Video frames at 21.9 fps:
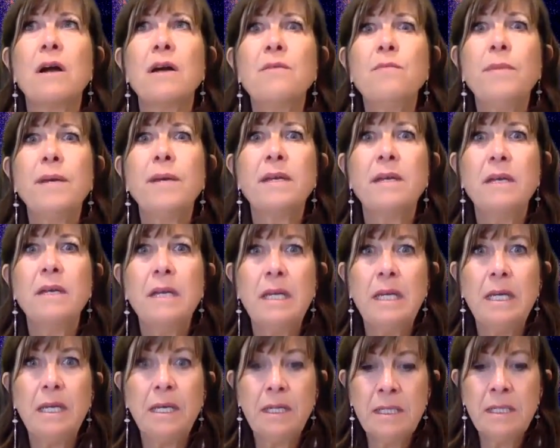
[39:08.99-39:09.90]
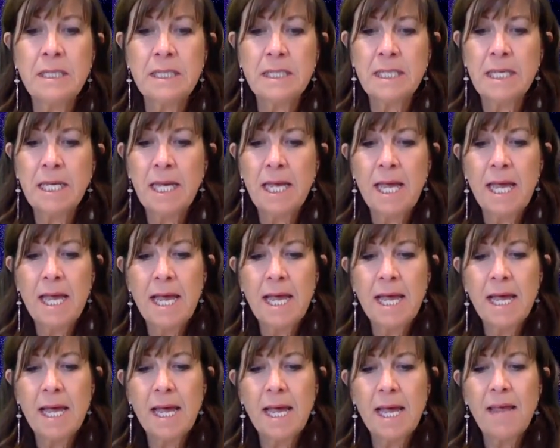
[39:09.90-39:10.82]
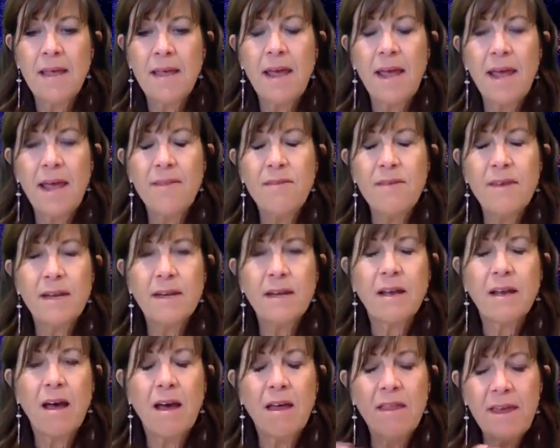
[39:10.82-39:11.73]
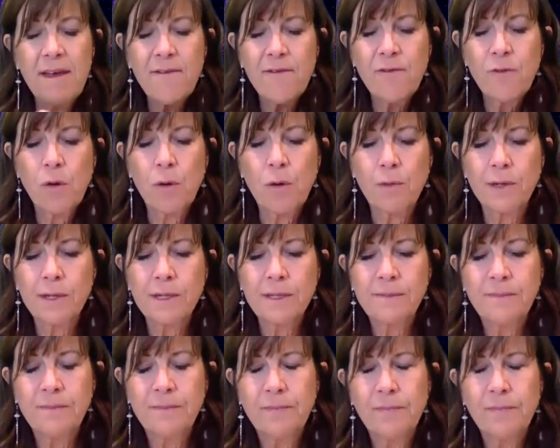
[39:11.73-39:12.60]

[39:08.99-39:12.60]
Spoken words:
unmet needs and then call that forward.